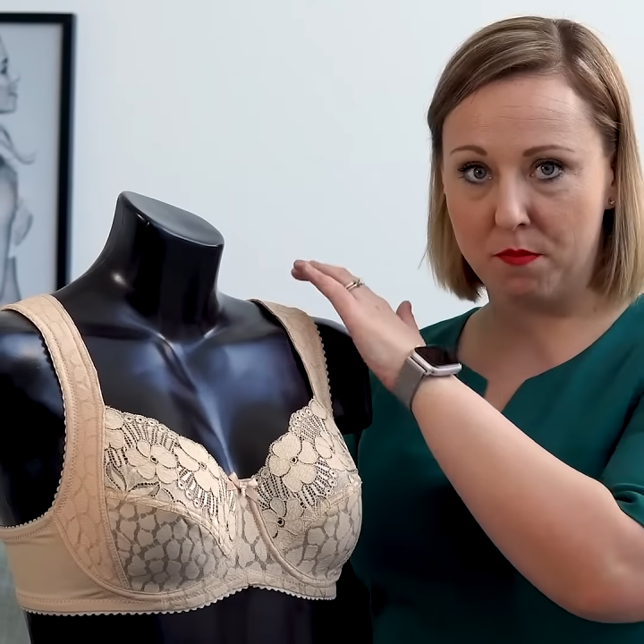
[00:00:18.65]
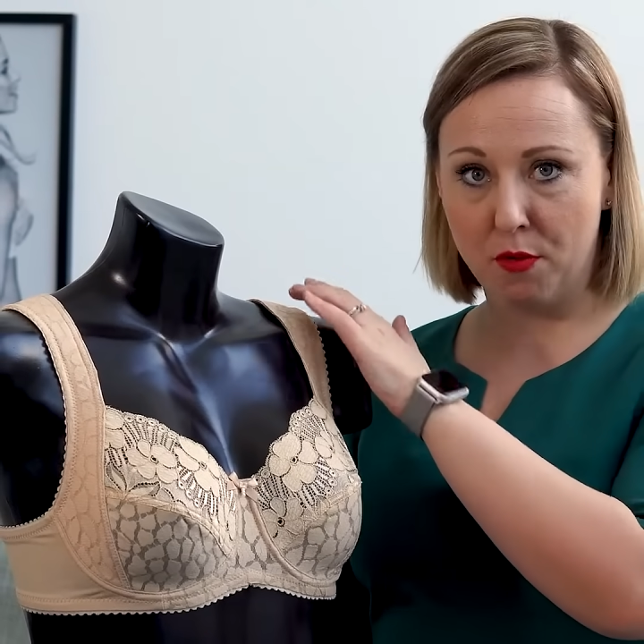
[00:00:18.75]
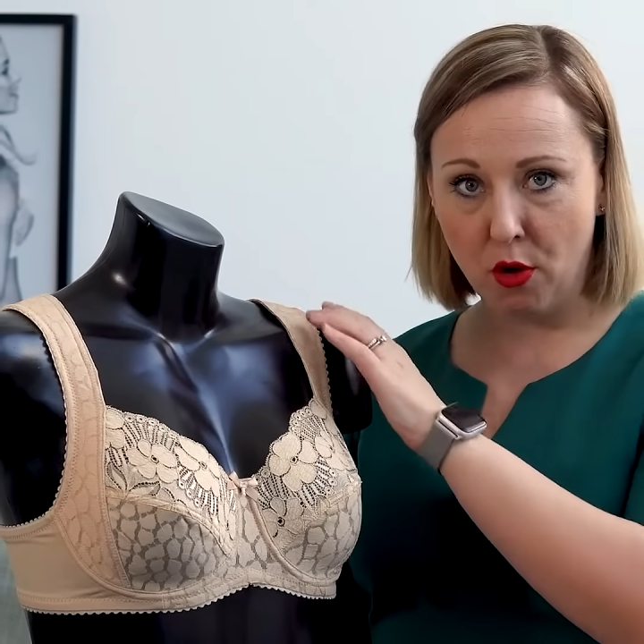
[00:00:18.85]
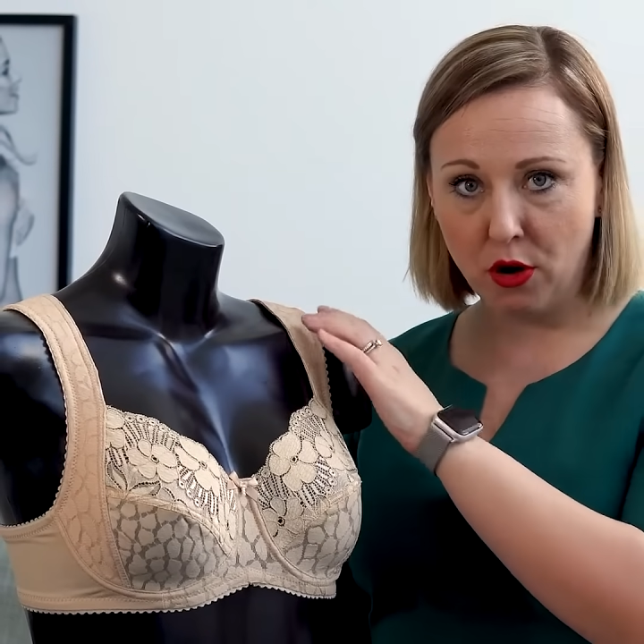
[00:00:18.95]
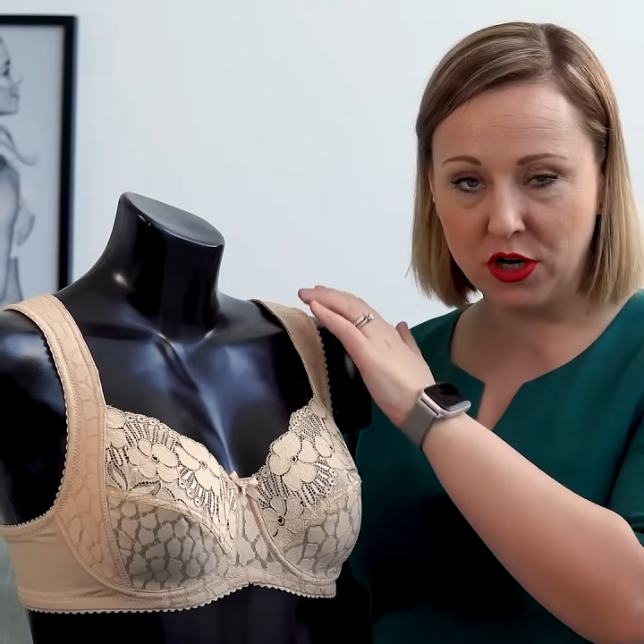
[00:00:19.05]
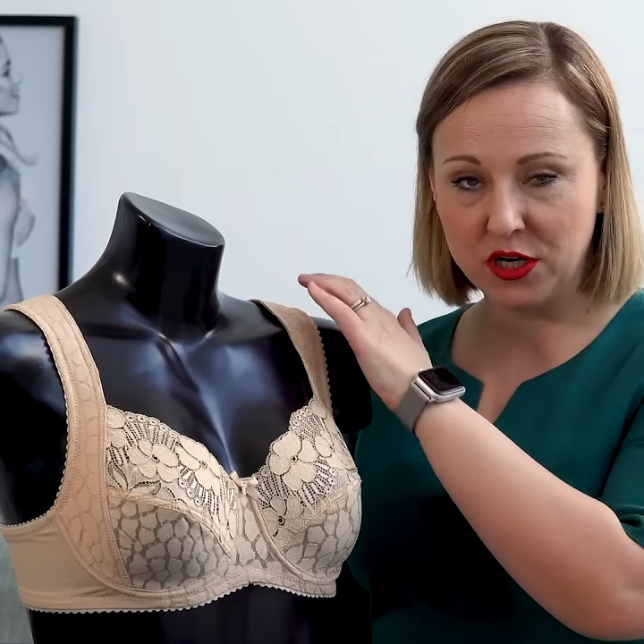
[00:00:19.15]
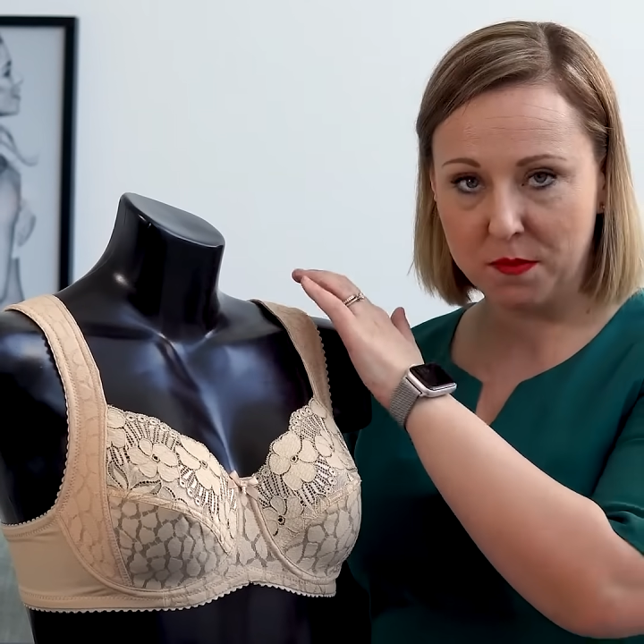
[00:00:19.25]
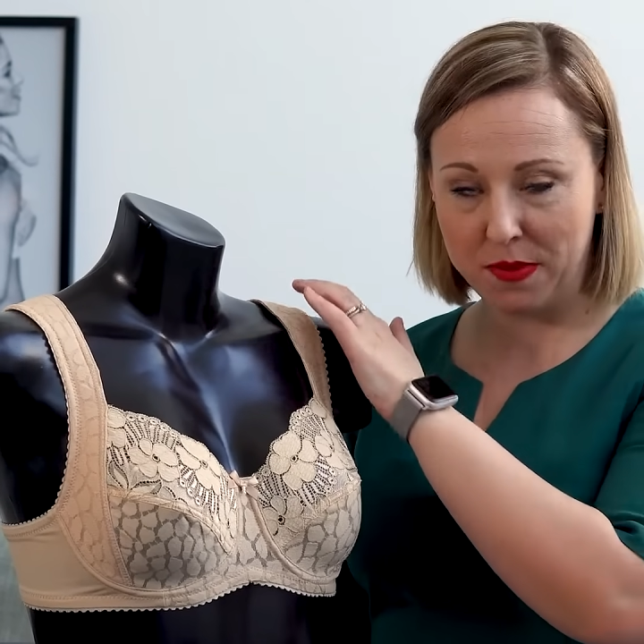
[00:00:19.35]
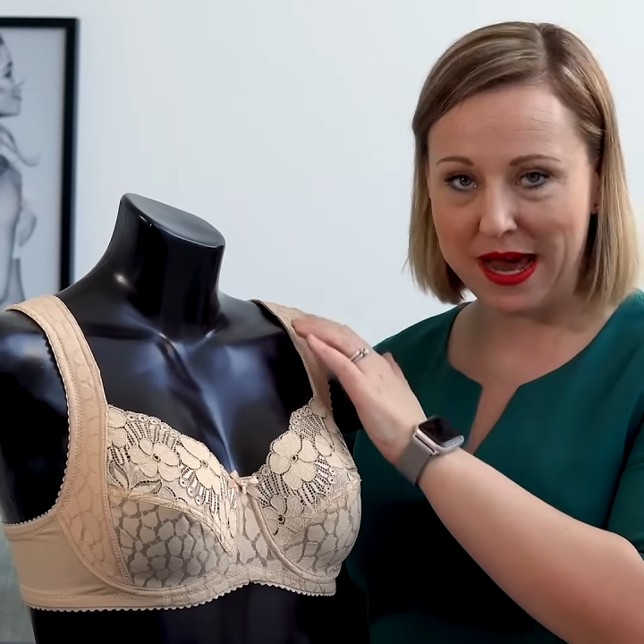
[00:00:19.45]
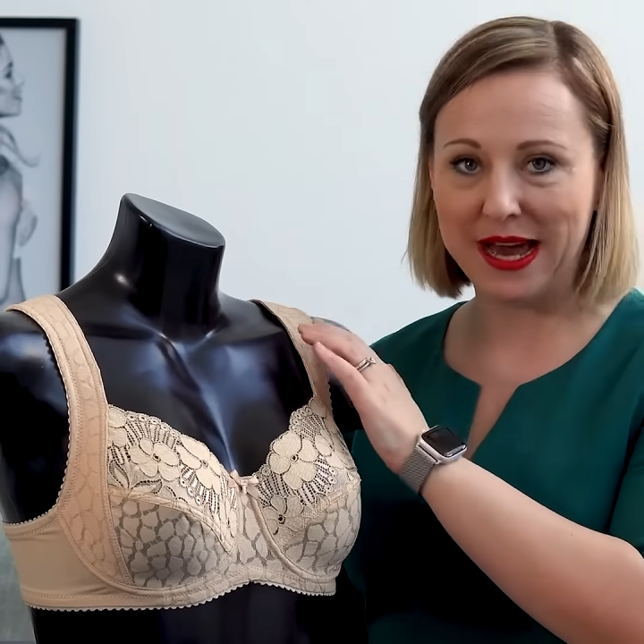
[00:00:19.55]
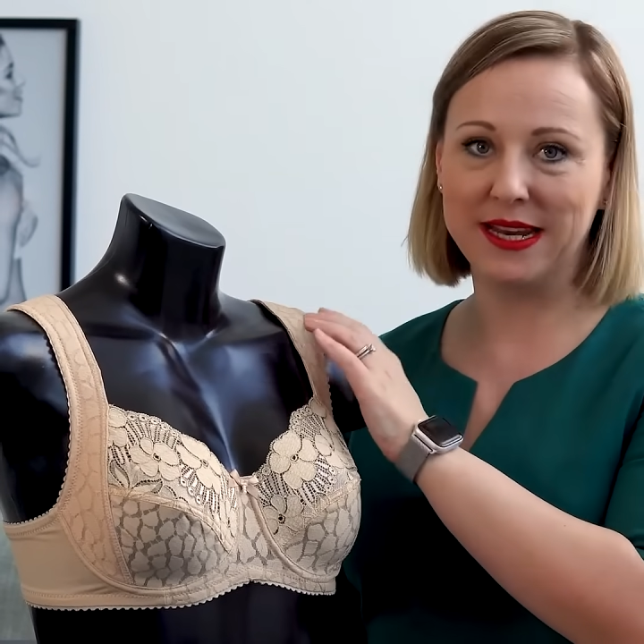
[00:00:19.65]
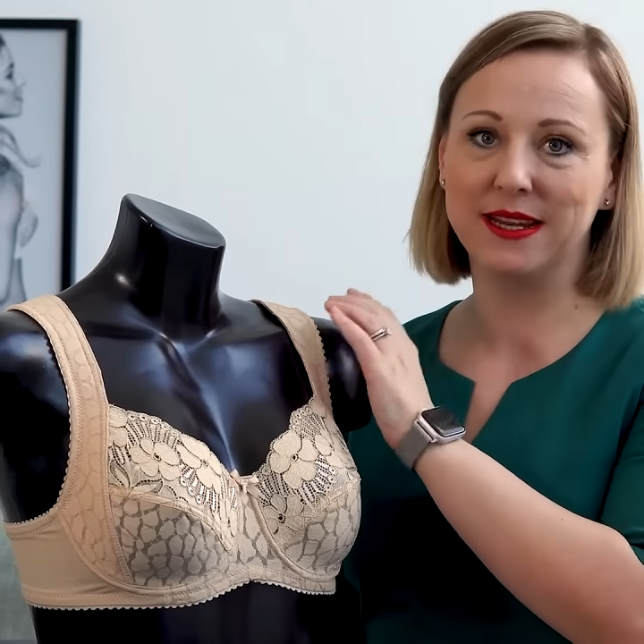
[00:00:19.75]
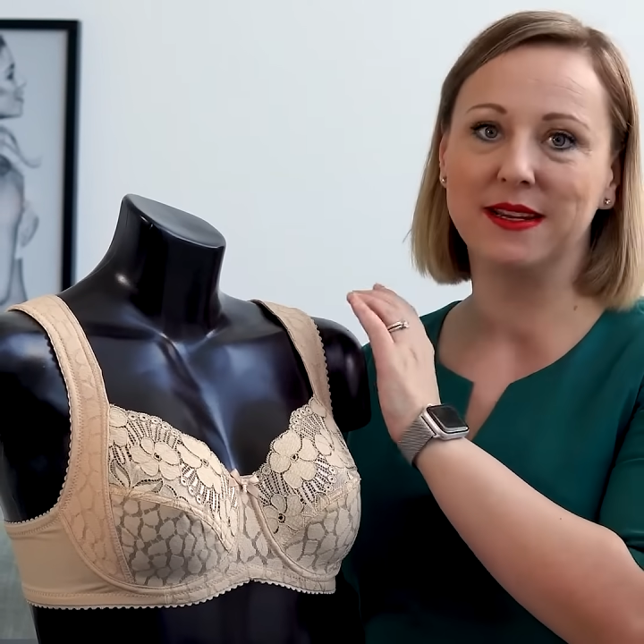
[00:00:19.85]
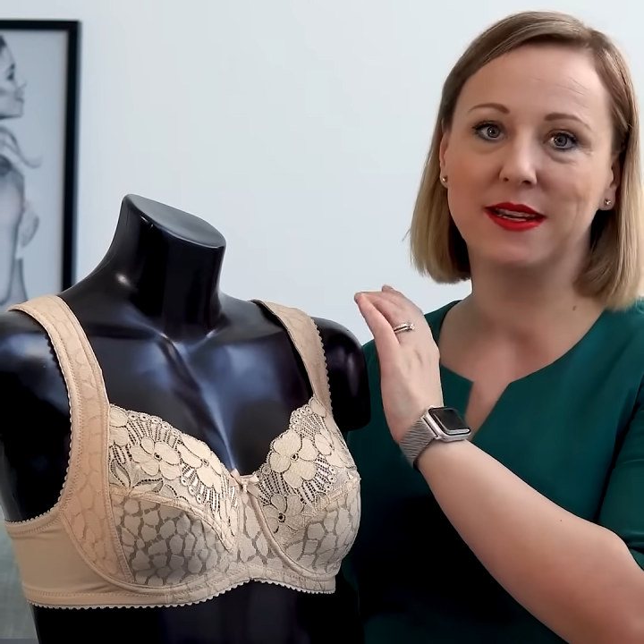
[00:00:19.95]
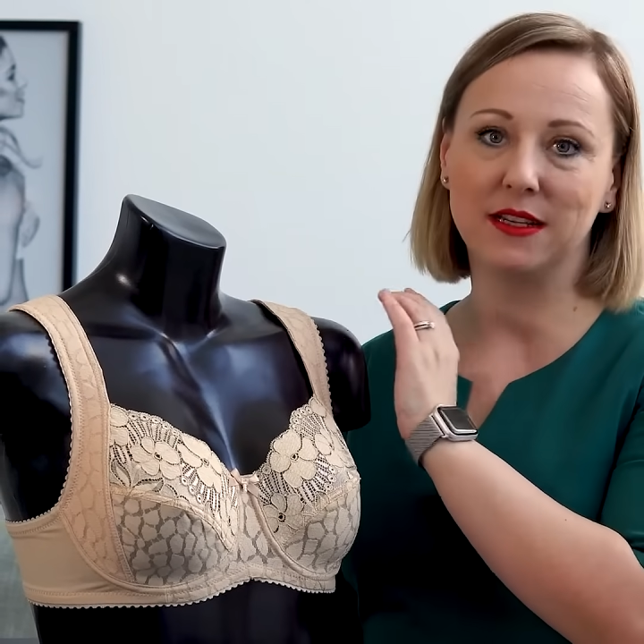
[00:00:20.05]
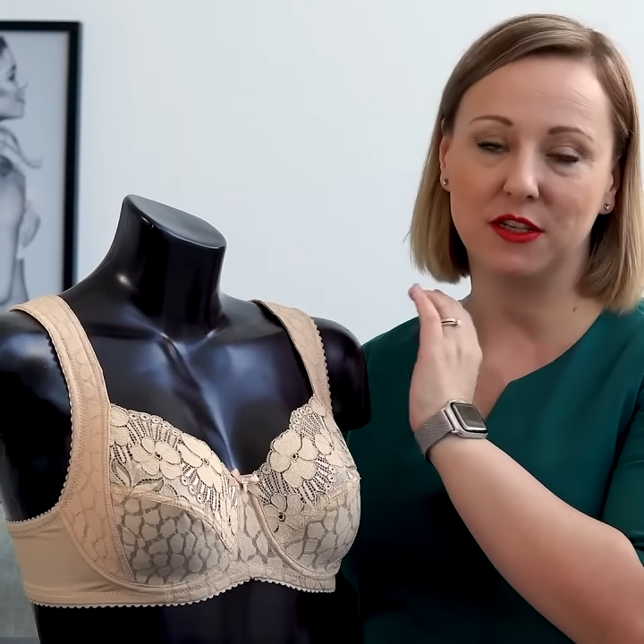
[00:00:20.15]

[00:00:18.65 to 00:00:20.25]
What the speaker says: broad padded